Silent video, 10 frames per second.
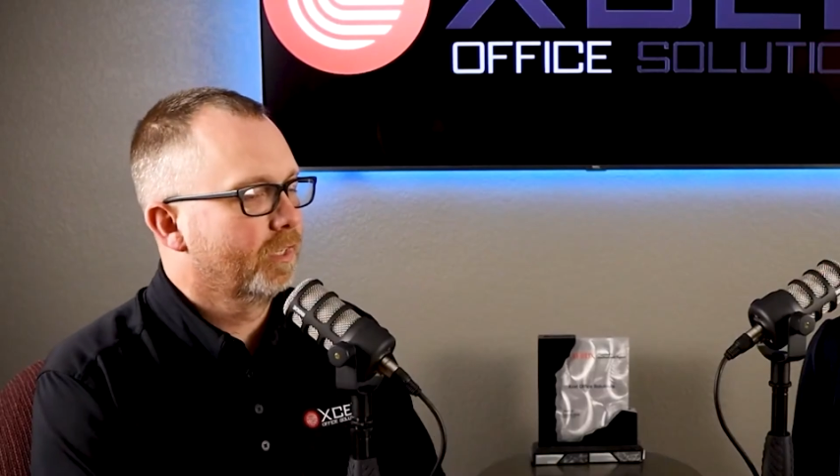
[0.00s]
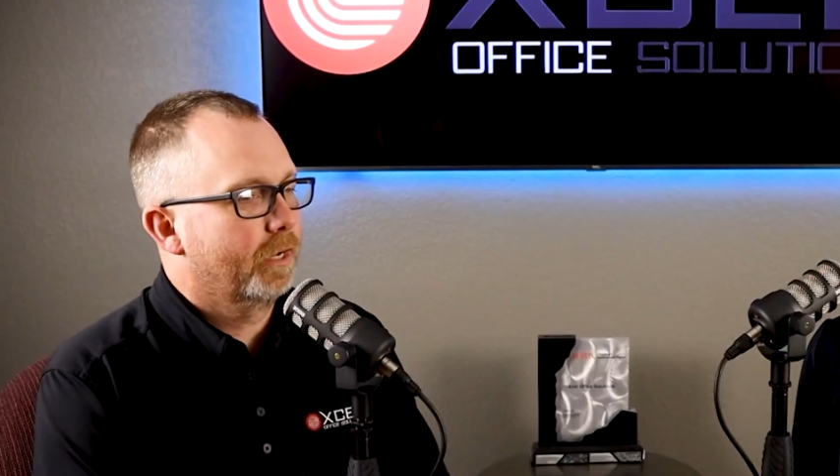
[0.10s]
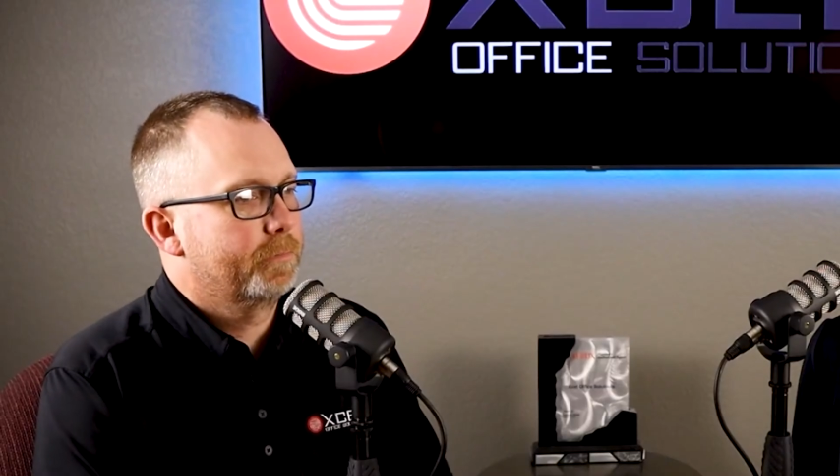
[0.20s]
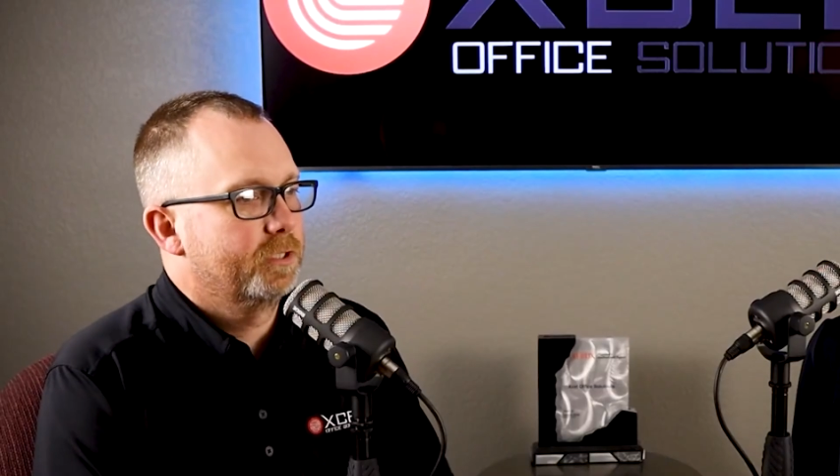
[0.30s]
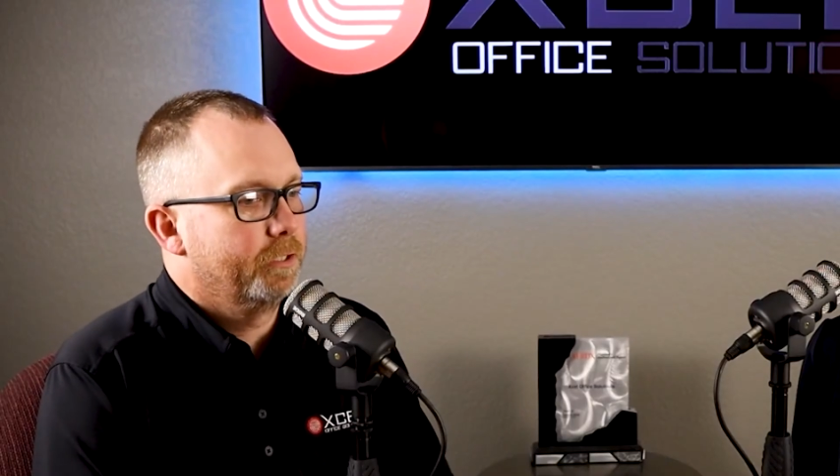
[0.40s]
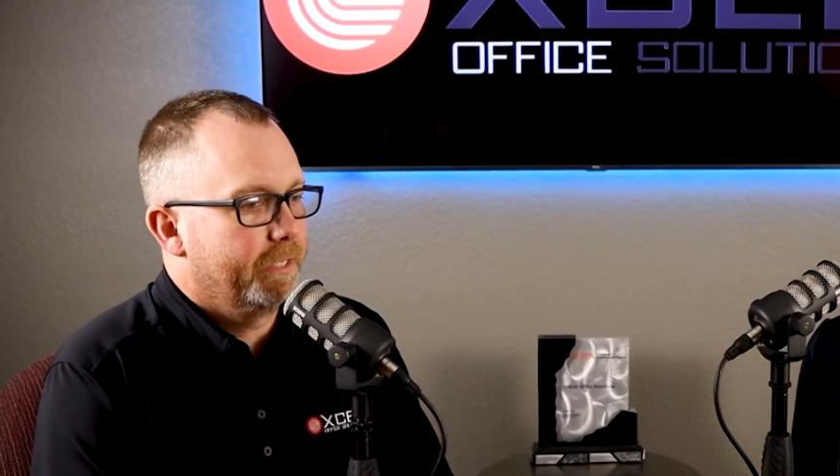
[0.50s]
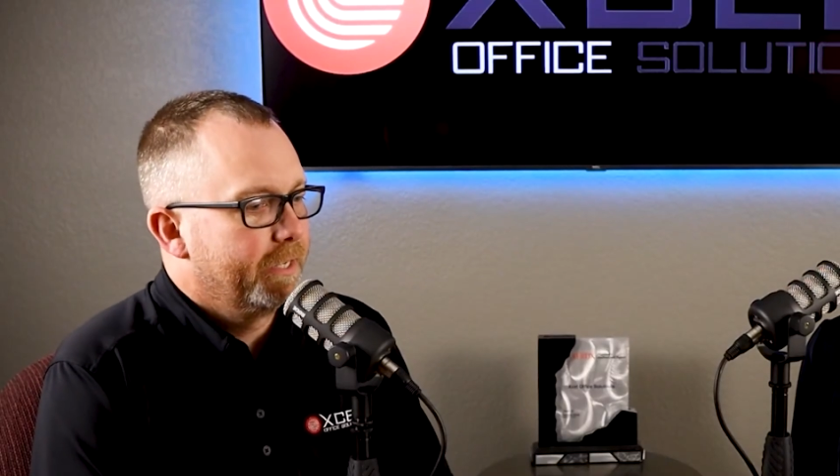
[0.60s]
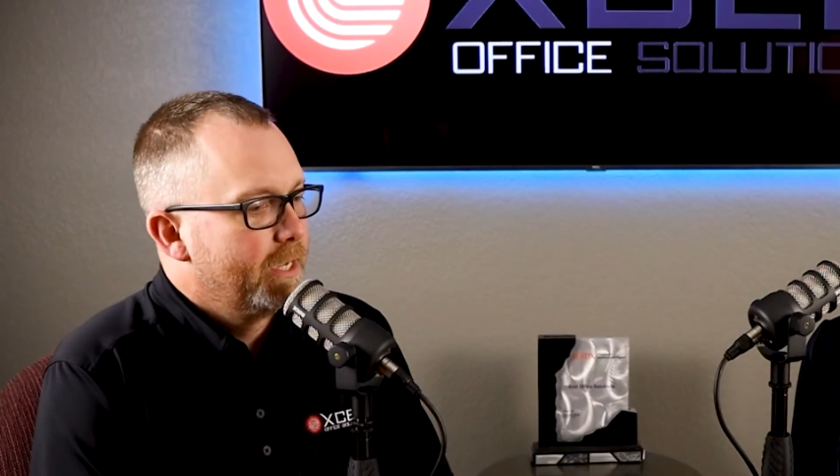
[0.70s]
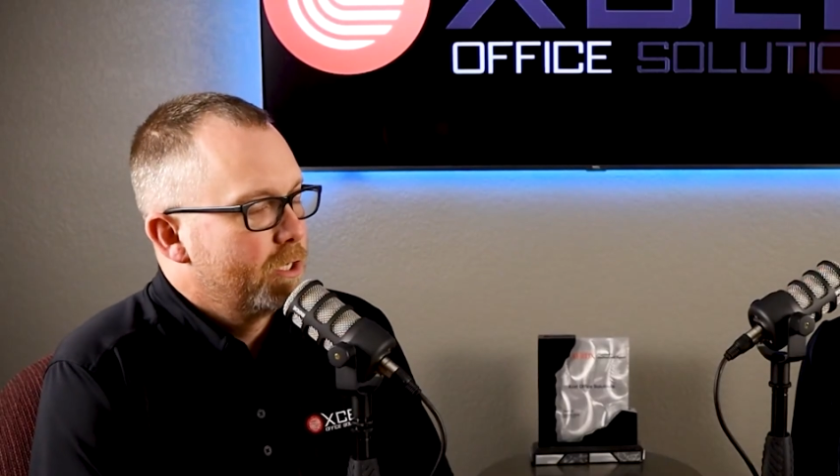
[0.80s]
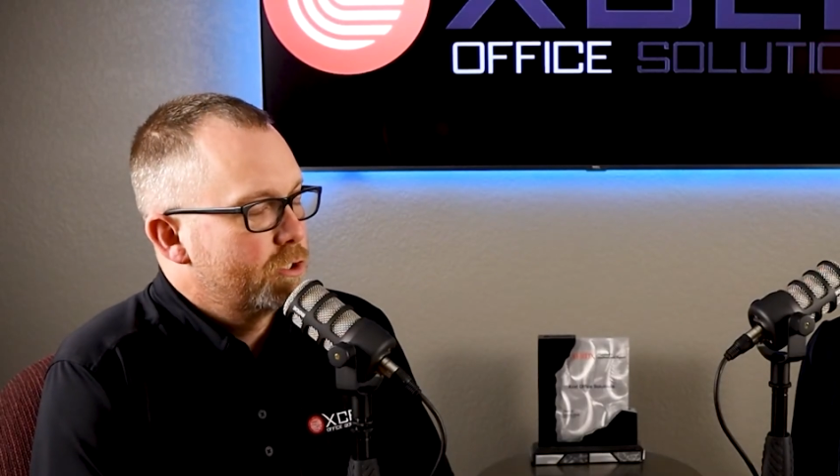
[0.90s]
Absolutely.
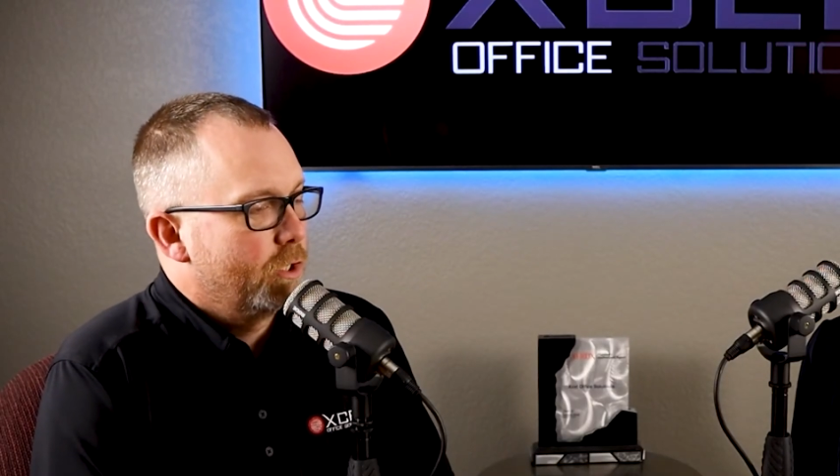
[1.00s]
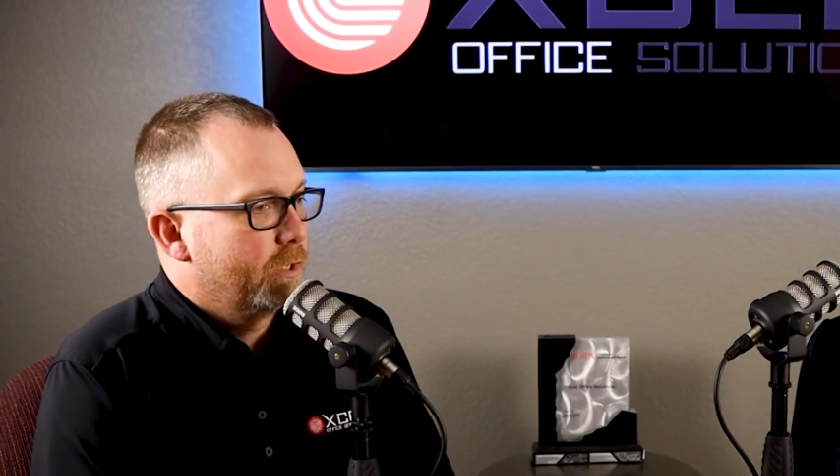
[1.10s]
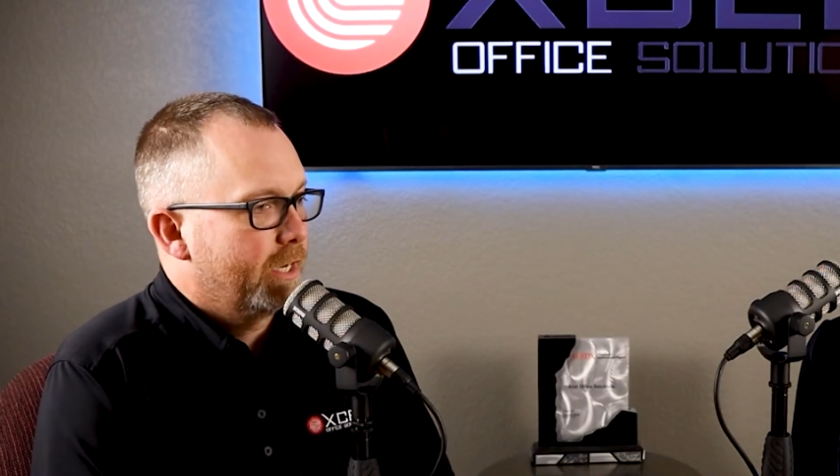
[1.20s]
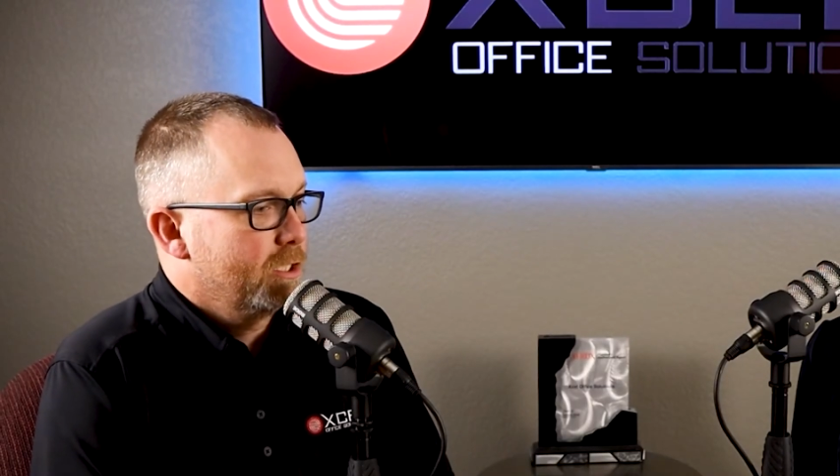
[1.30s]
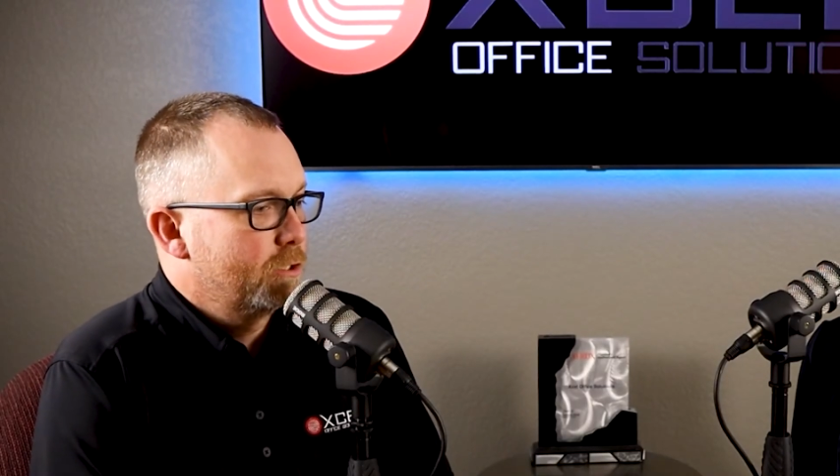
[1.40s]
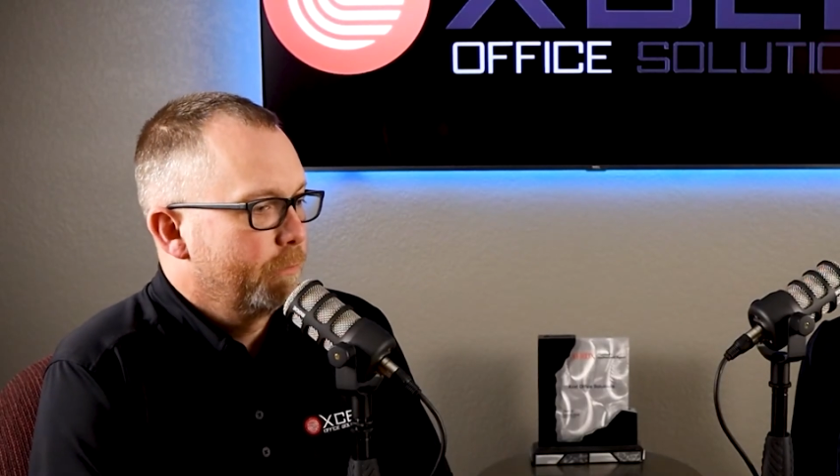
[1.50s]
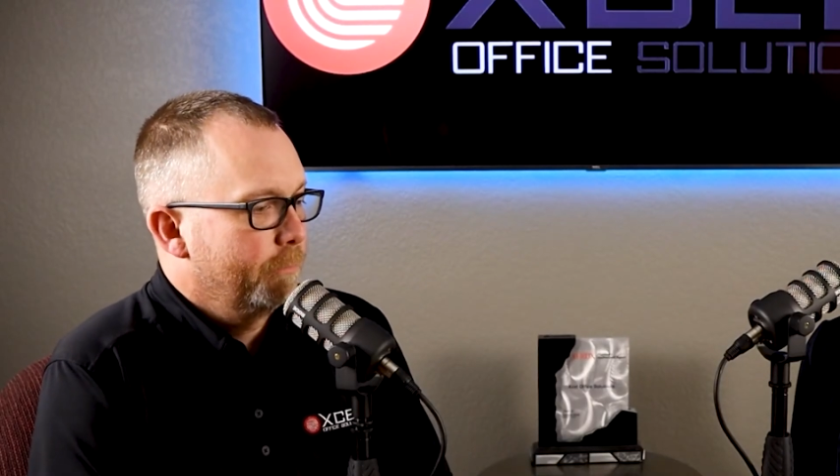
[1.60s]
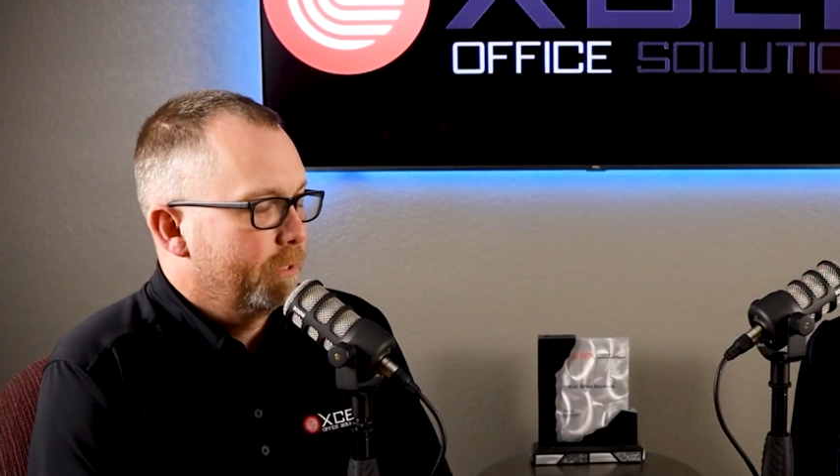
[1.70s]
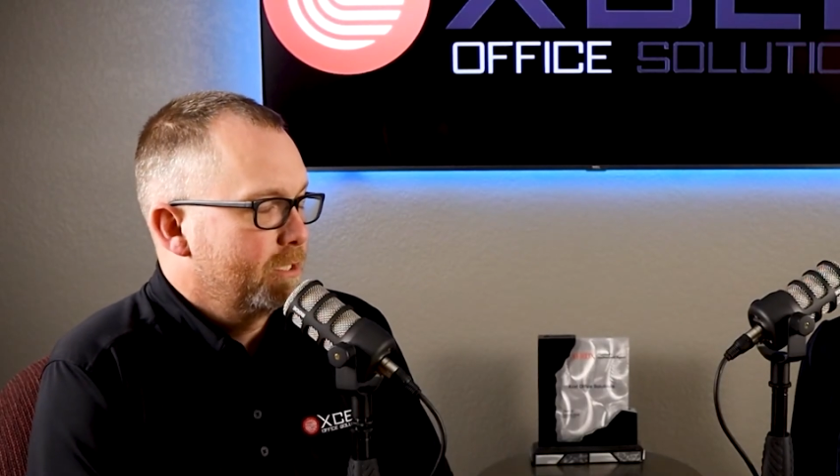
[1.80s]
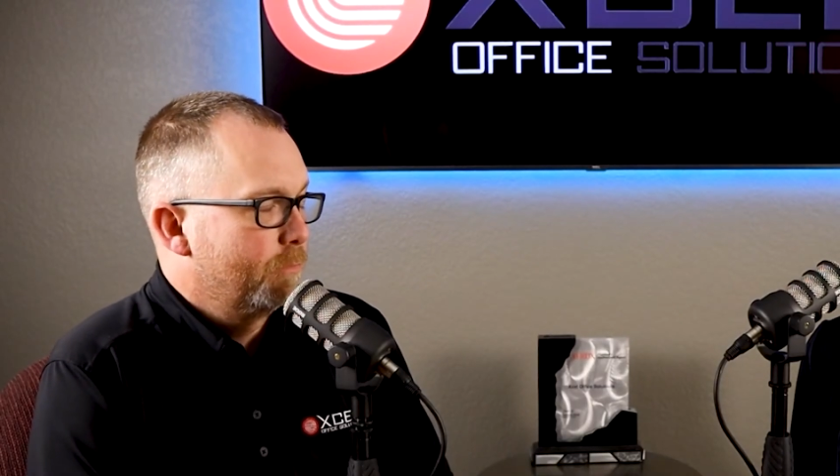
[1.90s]
So a
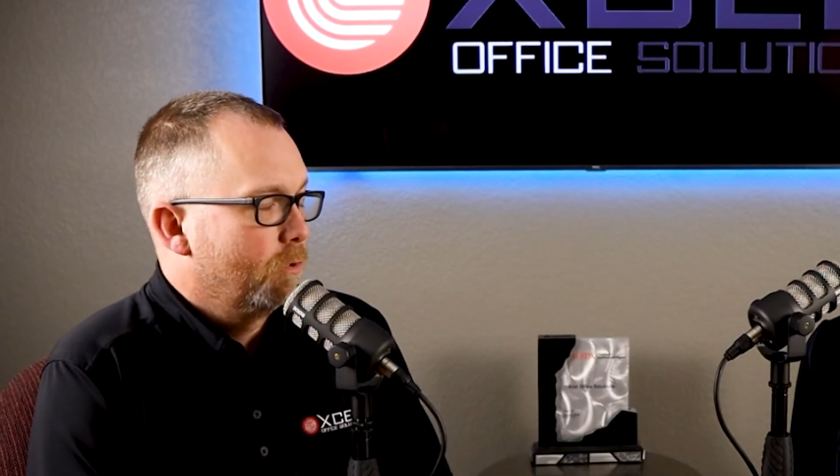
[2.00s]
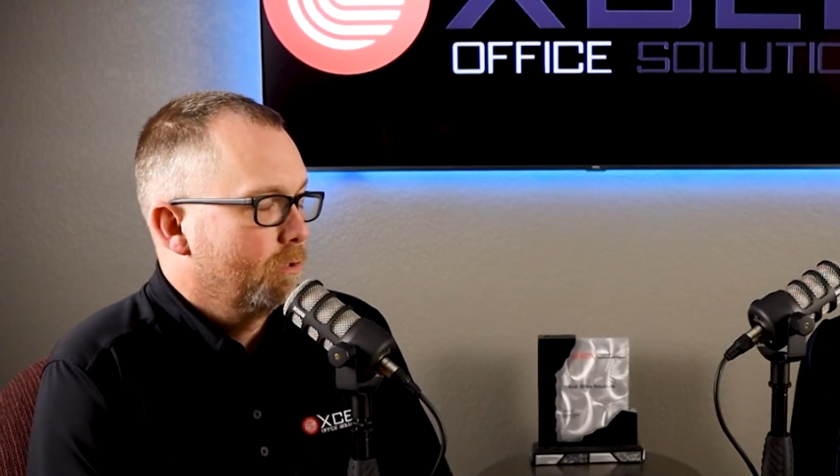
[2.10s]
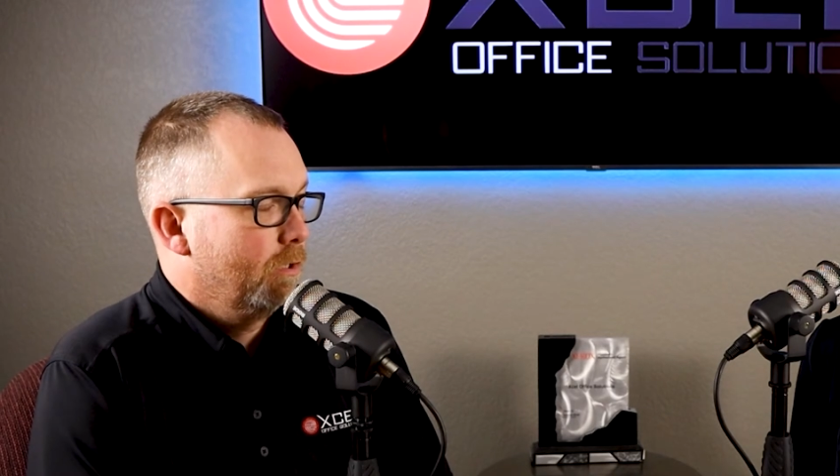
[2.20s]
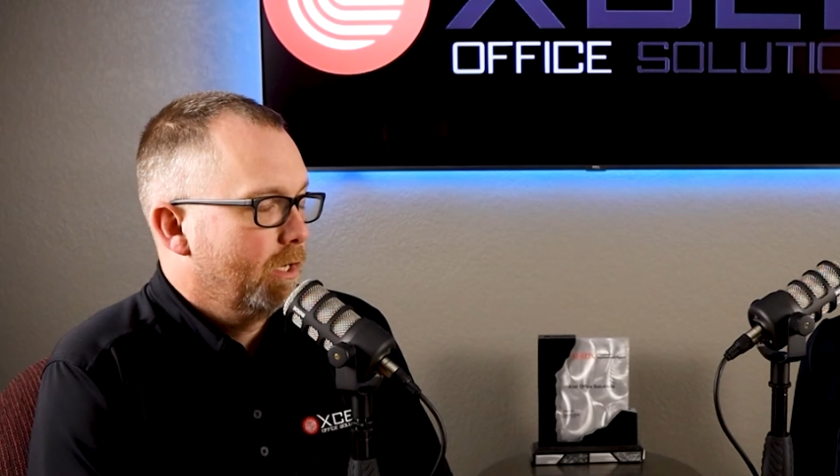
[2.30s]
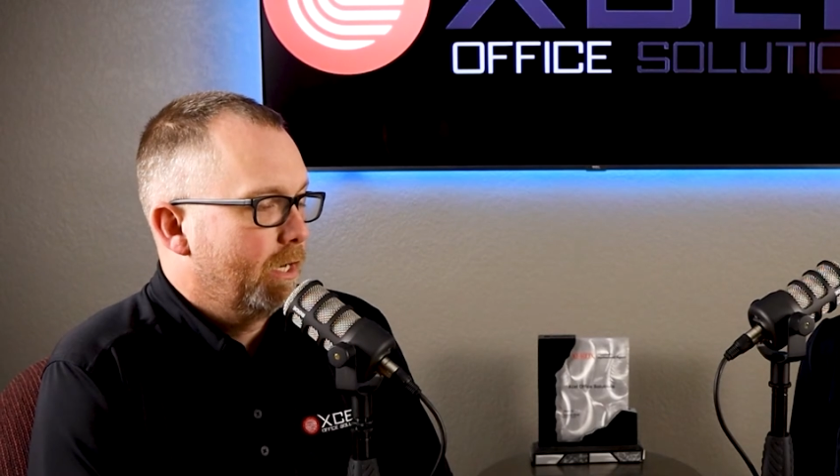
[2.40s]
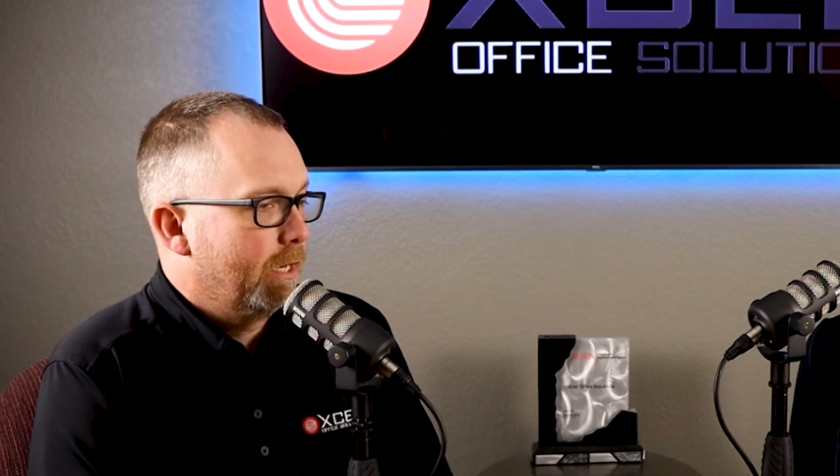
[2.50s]
customer replaceable